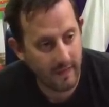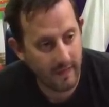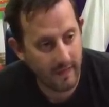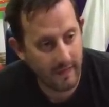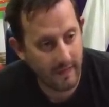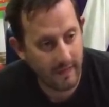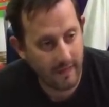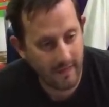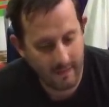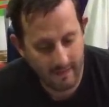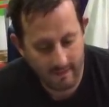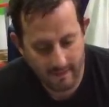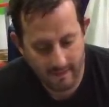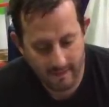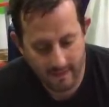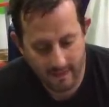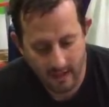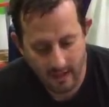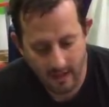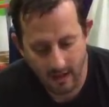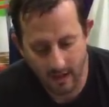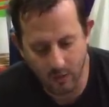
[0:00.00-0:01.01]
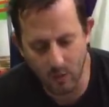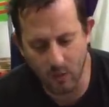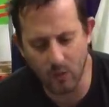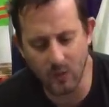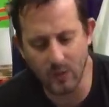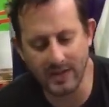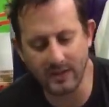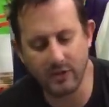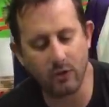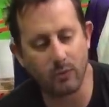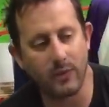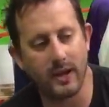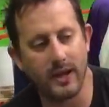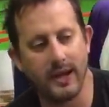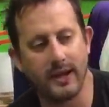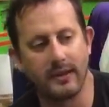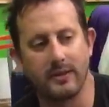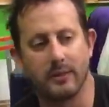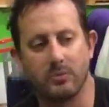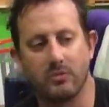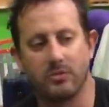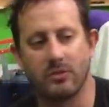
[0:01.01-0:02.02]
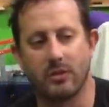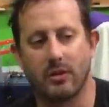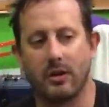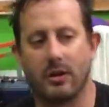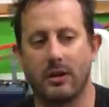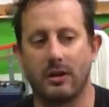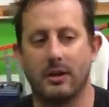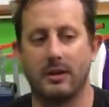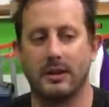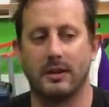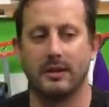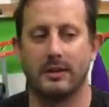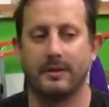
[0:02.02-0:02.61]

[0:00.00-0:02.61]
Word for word: Reddit. Oh, incorrect. I'm oh, It was